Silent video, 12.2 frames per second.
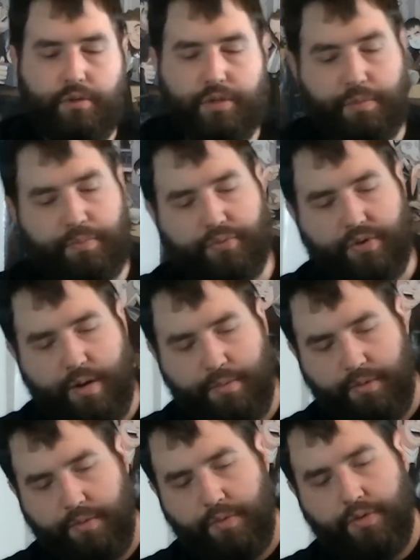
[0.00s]
which you
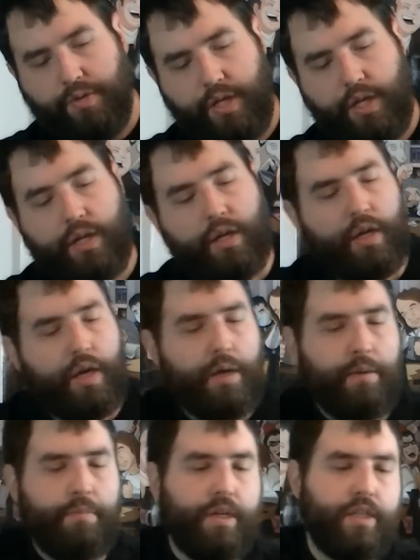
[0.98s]
probably won't need,
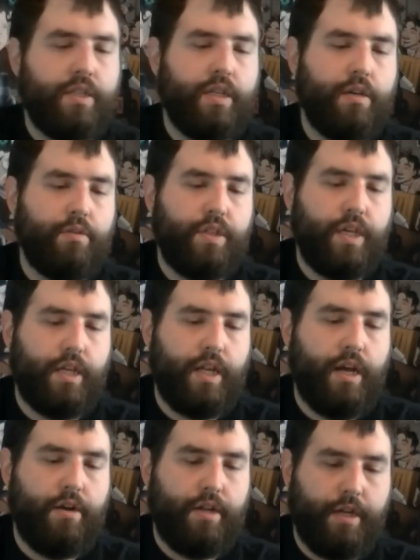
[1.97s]
but uh, we'll take it
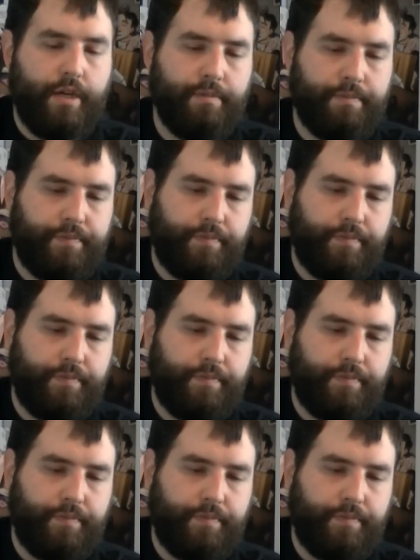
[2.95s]
out here.